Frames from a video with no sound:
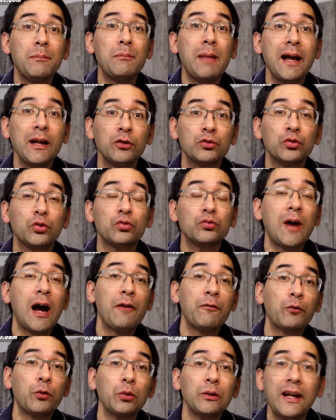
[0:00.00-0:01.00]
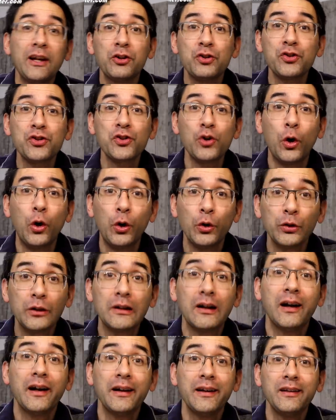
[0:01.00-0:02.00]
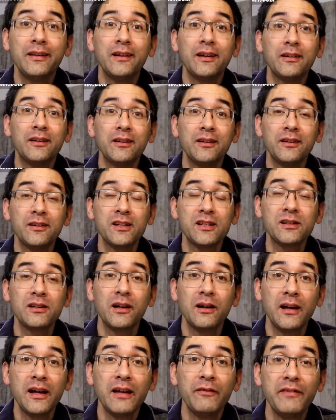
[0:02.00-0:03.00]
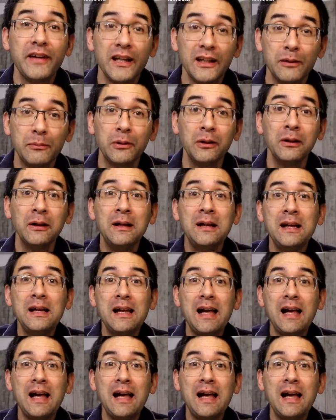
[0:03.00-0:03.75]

micrograph collections online that is uh, available.